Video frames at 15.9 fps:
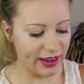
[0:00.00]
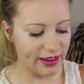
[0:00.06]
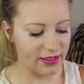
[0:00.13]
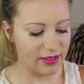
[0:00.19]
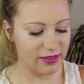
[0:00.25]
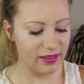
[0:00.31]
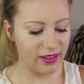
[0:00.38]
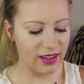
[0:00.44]
it
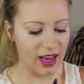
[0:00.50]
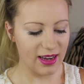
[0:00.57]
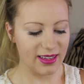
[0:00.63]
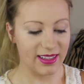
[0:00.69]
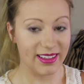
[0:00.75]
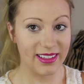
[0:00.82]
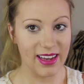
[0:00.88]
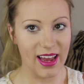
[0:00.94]
kind
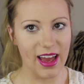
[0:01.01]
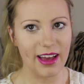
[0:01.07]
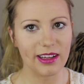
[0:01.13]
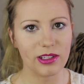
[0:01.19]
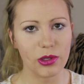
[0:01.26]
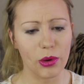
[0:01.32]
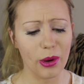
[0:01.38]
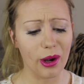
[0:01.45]
of
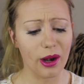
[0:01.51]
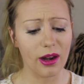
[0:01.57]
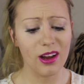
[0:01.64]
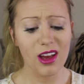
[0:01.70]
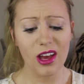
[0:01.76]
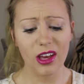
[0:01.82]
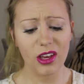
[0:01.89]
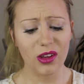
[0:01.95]
stays, or
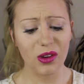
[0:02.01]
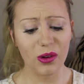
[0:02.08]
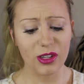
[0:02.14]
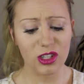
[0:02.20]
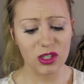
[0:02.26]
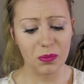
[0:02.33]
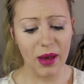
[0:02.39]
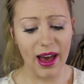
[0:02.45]
you could
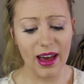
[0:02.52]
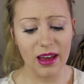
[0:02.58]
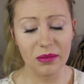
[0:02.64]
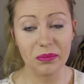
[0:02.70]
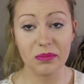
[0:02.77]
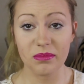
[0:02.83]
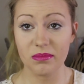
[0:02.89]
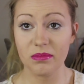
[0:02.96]
always just pat
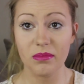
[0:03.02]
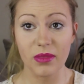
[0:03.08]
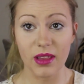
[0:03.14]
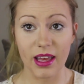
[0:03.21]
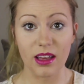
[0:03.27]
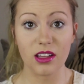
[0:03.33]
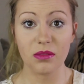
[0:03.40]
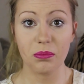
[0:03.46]

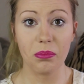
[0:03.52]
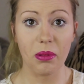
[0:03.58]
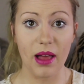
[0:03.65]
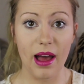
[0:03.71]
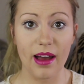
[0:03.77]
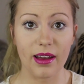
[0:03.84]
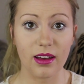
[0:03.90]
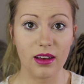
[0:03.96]
like
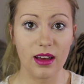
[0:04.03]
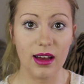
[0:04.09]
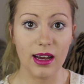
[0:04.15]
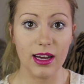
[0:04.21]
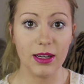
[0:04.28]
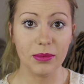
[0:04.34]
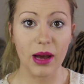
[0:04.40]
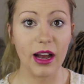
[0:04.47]
black
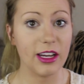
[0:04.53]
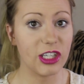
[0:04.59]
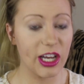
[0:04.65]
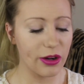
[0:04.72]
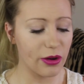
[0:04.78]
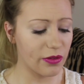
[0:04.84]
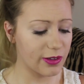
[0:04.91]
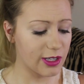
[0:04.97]

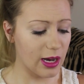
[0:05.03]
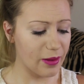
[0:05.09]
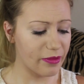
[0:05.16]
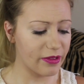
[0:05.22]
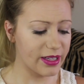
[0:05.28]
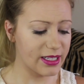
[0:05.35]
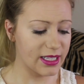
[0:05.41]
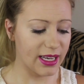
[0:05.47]
eyeshadow over
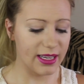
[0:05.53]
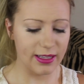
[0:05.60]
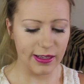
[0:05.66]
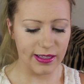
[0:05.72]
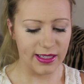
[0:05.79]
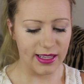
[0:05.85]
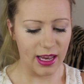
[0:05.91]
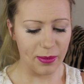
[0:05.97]
top of it to get it
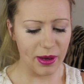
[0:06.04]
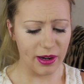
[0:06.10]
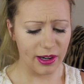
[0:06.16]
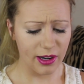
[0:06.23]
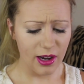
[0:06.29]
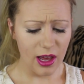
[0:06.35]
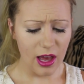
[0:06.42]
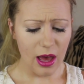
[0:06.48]
to stay
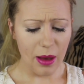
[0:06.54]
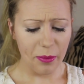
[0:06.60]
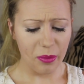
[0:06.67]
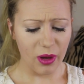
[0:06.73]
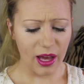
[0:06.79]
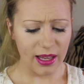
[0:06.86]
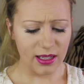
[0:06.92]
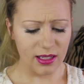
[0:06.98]
better,
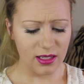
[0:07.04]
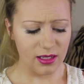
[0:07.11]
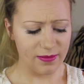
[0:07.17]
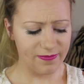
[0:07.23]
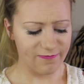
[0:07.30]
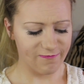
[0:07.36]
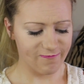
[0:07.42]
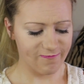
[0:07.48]
but
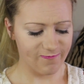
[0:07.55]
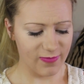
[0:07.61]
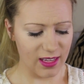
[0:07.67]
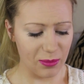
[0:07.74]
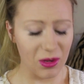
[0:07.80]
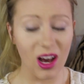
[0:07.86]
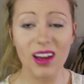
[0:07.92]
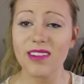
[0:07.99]

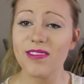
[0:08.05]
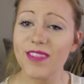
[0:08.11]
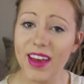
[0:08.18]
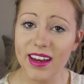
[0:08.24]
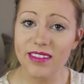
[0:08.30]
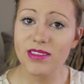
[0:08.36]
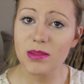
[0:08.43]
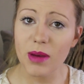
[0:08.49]
I'm not a
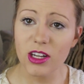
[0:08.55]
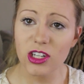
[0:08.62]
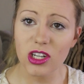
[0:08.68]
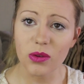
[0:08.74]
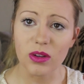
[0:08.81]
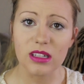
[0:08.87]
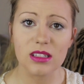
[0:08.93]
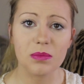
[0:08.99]
fan of
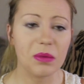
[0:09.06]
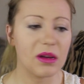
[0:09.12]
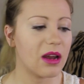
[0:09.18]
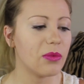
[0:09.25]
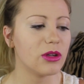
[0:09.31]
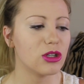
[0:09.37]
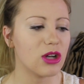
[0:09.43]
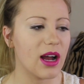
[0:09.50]
smudging ones, but
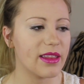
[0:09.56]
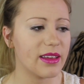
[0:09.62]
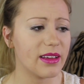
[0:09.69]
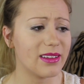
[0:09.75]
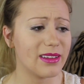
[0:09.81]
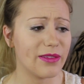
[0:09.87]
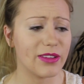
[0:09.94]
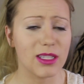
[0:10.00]
I will try
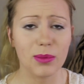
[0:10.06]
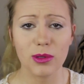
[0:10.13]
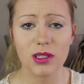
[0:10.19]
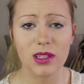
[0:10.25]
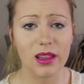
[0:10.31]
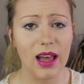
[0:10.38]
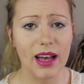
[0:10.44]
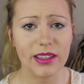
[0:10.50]
this if it's
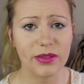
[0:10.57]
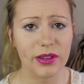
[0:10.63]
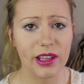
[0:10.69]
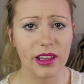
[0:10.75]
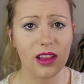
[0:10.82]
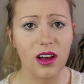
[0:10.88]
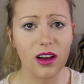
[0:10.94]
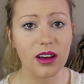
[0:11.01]
supposed to last
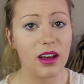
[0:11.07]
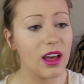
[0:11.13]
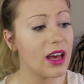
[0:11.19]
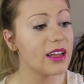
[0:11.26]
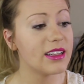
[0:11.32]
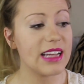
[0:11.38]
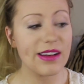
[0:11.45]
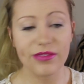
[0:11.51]
really long.
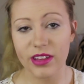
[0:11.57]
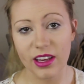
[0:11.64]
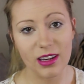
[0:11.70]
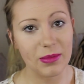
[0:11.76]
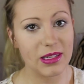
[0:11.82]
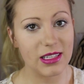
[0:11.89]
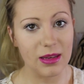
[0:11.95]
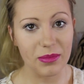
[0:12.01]
Definitely
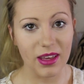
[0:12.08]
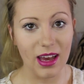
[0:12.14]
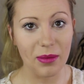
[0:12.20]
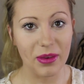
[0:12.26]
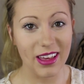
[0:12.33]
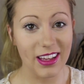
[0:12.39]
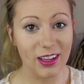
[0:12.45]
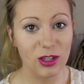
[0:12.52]
going to be something
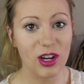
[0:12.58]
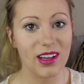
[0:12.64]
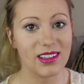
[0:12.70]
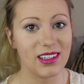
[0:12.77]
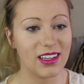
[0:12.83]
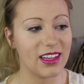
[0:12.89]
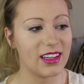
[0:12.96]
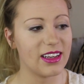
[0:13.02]
I'm
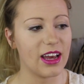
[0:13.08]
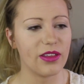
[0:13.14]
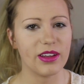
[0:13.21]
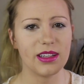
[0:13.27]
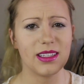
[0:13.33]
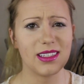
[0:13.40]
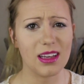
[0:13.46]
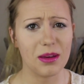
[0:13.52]
interested in now
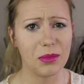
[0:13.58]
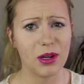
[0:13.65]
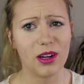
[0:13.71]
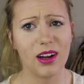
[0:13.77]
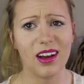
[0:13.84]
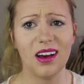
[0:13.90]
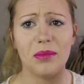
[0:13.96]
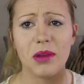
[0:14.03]
that it's
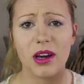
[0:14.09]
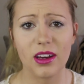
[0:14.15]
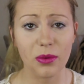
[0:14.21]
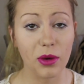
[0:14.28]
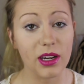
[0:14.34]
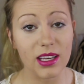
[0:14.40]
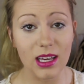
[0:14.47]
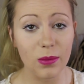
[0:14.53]
summer. I'm not
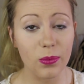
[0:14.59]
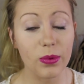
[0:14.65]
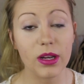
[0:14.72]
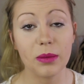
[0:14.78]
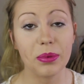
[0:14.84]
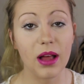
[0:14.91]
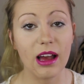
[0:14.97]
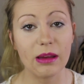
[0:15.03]
going to want to keep
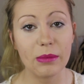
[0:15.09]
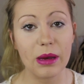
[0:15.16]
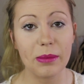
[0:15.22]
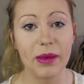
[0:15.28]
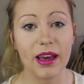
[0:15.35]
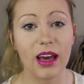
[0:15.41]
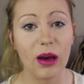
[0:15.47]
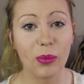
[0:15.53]
reapplying
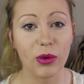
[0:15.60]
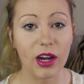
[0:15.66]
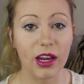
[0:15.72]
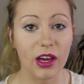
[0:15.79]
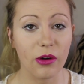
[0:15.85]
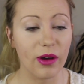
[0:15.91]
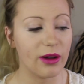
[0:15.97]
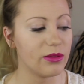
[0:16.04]
my makeup when
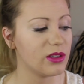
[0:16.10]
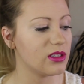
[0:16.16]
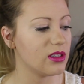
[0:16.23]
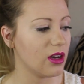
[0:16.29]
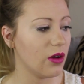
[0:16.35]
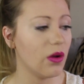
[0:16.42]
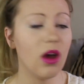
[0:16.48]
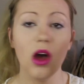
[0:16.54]
I go out,
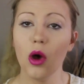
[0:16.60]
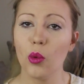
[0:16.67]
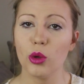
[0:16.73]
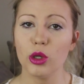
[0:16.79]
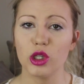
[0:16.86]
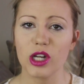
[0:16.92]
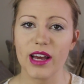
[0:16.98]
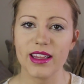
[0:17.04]
so
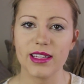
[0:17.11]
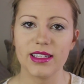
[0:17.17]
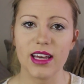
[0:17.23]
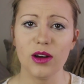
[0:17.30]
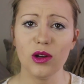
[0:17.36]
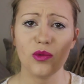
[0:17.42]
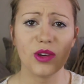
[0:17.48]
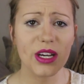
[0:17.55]
we'll try this
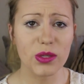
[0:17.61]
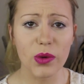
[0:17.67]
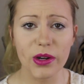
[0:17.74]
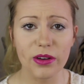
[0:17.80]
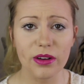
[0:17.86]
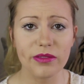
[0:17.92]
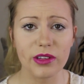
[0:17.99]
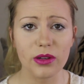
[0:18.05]
out. If you guys
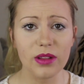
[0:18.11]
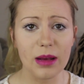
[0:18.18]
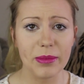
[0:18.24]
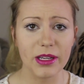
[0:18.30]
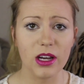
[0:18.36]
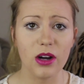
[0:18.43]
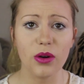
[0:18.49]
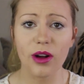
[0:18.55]
want a review, let
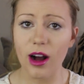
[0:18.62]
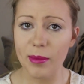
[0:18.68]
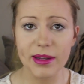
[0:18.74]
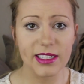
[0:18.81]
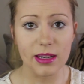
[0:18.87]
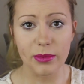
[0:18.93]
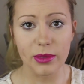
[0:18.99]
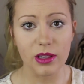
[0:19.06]
me know.
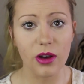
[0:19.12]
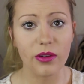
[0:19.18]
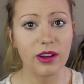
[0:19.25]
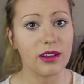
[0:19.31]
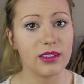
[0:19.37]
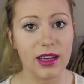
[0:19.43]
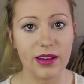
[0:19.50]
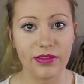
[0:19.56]
Comment down below
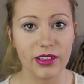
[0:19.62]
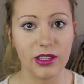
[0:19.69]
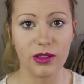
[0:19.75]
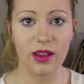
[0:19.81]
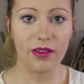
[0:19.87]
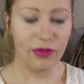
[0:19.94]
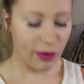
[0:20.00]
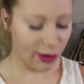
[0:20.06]
and I'll definitely
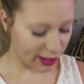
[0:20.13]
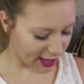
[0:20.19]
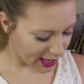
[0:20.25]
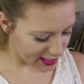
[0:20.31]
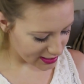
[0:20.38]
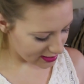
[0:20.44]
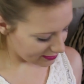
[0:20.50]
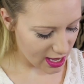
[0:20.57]
do that for you
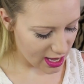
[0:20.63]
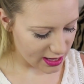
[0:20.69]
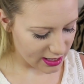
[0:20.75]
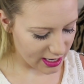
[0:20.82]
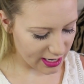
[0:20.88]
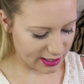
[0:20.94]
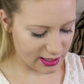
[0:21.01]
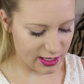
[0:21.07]
guys. And
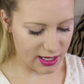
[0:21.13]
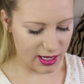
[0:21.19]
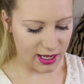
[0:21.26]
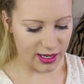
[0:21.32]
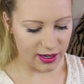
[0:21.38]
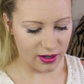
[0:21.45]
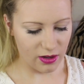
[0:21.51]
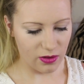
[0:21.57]
the next thing
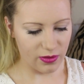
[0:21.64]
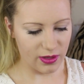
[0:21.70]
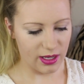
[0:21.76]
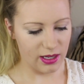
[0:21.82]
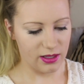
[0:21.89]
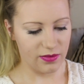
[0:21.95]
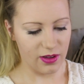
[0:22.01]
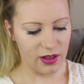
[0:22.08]
here, oh,
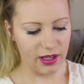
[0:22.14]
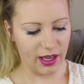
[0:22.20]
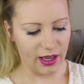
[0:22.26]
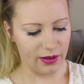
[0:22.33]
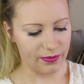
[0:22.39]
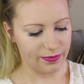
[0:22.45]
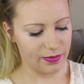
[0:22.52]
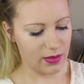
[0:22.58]
that is
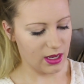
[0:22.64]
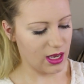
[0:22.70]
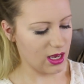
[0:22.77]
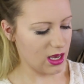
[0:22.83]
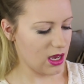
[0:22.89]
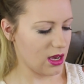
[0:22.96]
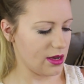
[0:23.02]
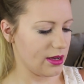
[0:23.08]
falling out,
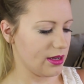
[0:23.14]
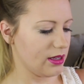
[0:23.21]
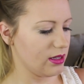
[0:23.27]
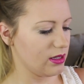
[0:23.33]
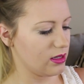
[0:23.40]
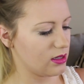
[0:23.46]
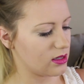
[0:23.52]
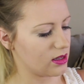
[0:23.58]

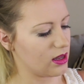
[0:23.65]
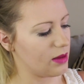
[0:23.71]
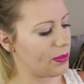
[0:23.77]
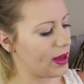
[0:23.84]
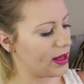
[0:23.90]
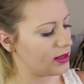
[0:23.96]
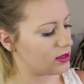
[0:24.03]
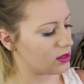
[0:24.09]
is a
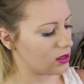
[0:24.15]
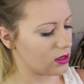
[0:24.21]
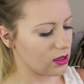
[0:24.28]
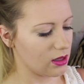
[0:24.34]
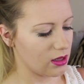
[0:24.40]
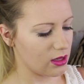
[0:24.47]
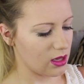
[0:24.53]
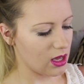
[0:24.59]

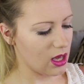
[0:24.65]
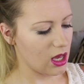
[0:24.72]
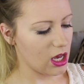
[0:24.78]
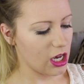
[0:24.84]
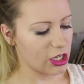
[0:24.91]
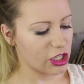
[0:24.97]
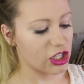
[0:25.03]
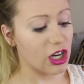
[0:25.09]
pencil.
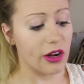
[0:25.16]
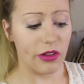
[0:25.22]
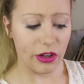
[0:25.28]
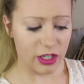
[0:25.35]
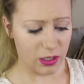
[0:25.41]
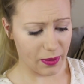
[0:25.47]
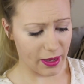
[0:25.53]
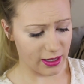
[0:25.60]

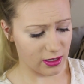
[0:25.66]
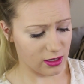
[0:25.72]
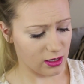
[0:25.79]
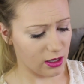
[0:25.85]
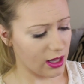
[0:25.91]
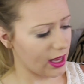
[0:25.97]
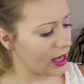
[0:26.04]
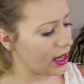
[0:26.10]
Starlooks pencil,